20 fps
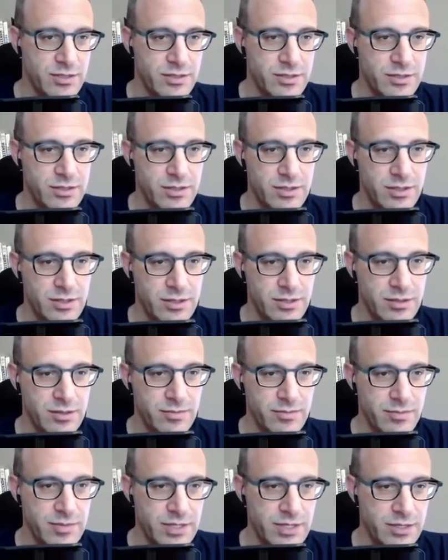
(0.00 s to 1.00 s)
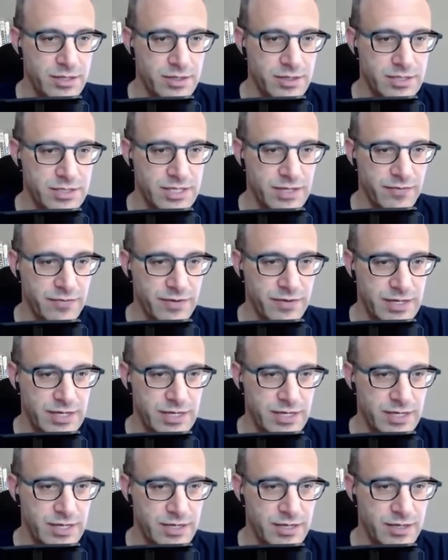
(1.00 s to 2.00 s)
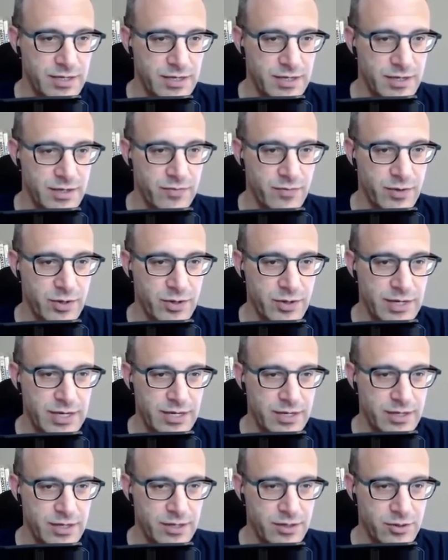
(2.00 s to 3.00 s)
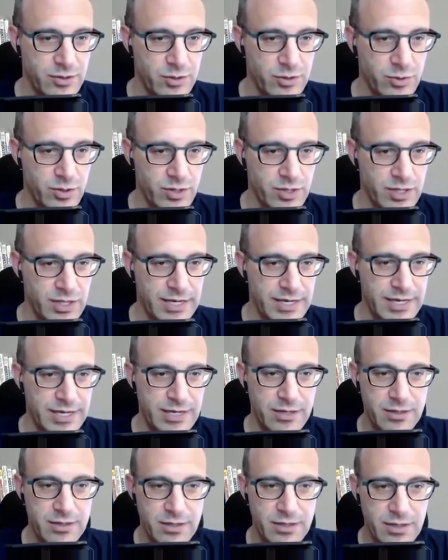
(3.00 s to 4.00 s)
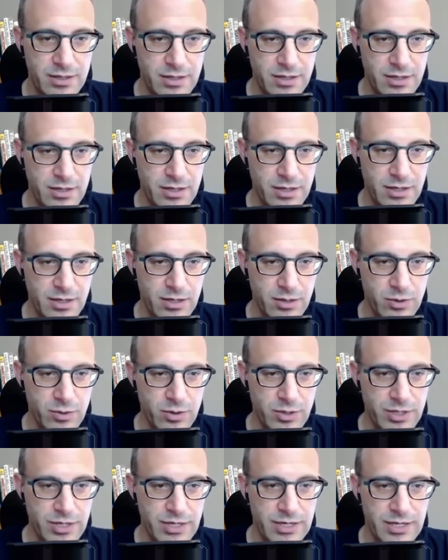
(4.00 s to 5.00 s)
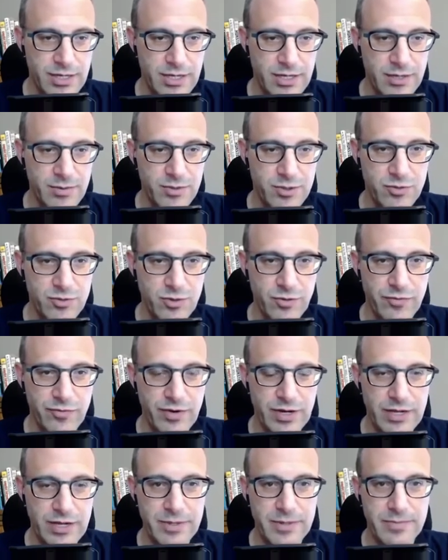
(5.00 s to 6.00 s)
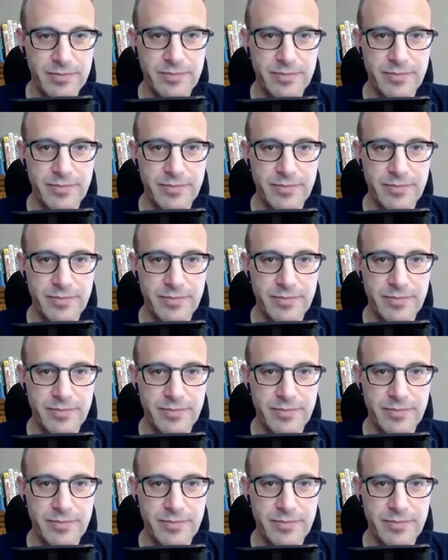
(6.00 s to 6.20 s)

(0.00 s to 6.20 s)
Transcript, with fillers: just, to, make it all self-contained, if we go down here to our layout, uh, we're looking at image roll fragment.